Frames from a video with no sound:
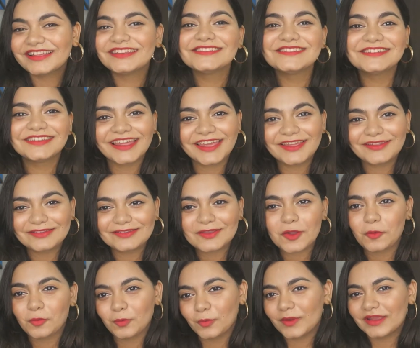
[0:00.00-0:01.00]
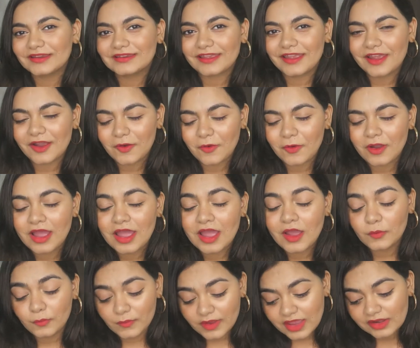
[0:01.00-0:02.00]
In today's video
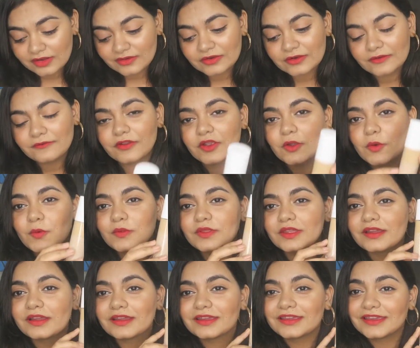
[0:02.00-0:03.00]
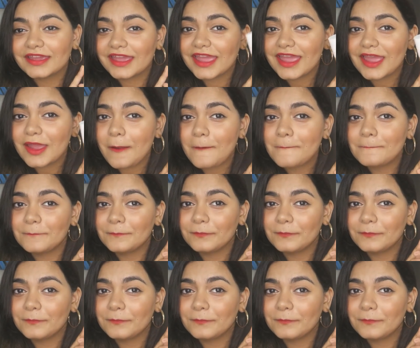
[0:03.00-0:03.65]
we're gonna review the Kay